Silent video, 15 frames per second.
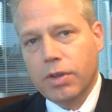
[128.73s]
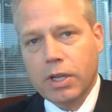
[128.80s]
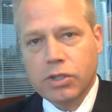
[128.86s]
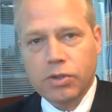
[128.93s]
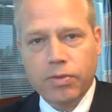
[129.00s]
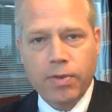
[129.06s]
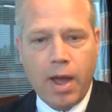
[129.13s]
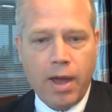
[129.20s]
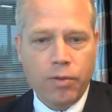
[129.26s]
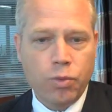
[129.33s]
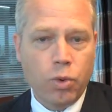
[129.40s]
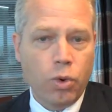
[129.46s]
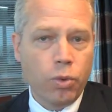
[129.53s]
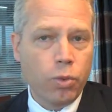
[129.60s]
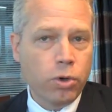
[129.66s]
They survived
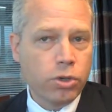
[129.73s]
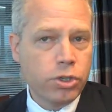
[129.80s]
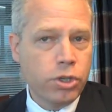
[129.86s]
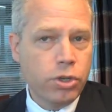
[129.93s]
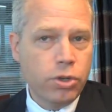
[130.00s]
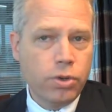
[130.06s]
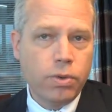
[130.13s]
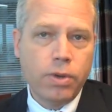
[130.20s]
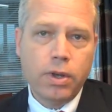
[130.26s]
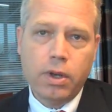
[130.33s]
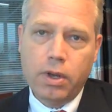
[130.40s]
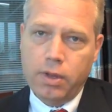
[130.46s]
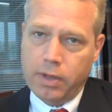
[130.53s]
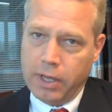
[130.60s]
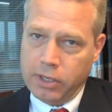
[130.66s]
World War II.
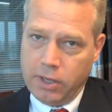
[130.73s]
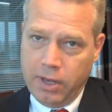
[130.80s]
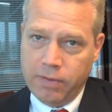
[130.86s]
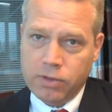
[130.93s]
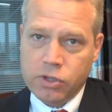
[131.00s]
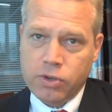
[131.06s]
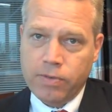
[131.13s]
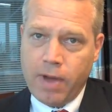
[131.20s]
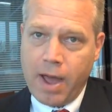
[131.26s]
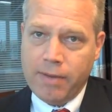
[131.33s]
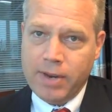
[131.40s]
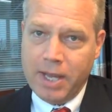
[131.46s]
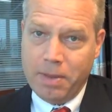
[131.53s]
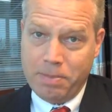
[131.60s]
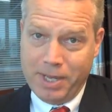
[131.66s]
They even
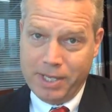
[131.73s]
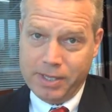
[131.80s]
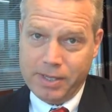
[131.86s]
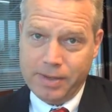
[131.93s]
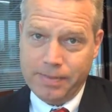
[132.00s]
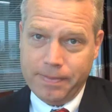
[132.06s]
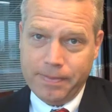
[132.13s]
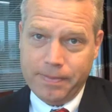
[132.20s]
survived hippies.